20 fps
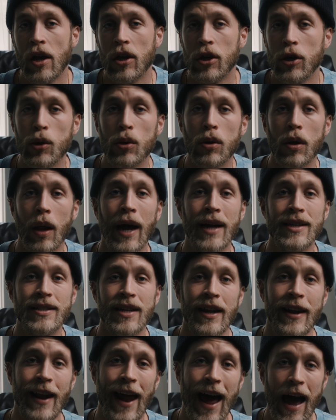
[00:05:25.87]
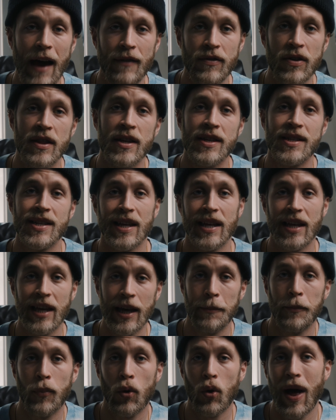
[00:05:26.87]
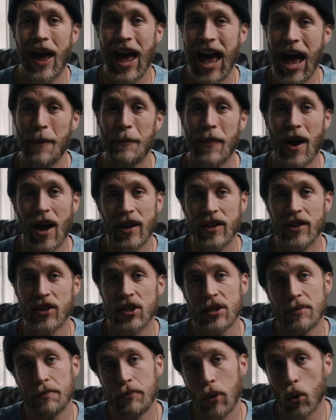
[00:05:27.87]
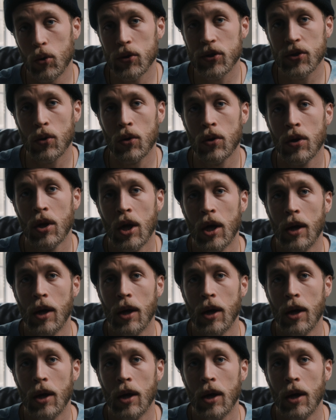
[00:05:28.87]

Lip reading: utilizing and having this gimbal at my disposal